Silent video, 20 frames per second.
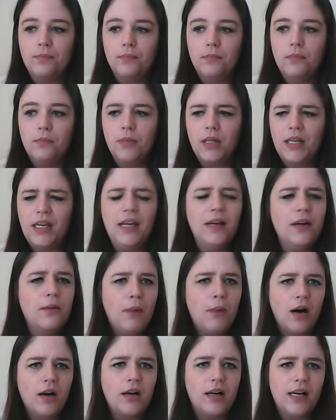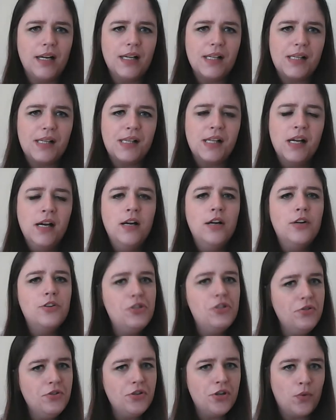King Mongkut's
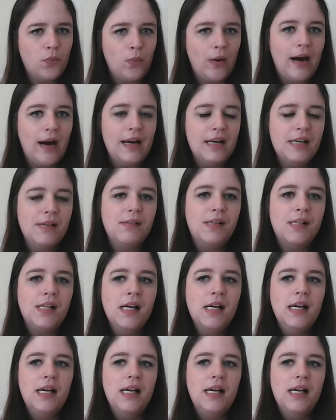junior wives,